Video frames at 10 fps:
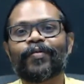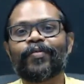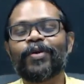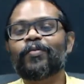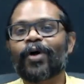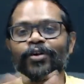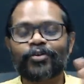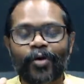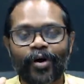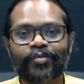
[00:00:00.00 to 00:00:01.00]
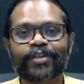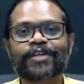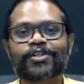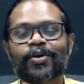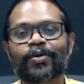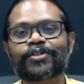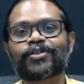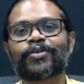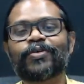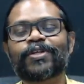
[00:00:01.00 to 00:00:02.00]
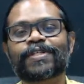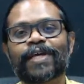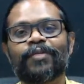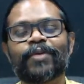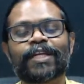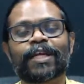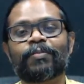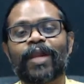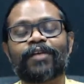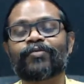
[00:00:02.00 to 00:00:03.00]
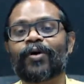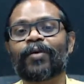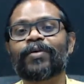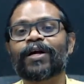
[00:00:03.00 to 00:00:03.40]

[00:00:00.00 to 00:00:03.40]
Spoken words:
we want to offer this course through this NPTEL platform,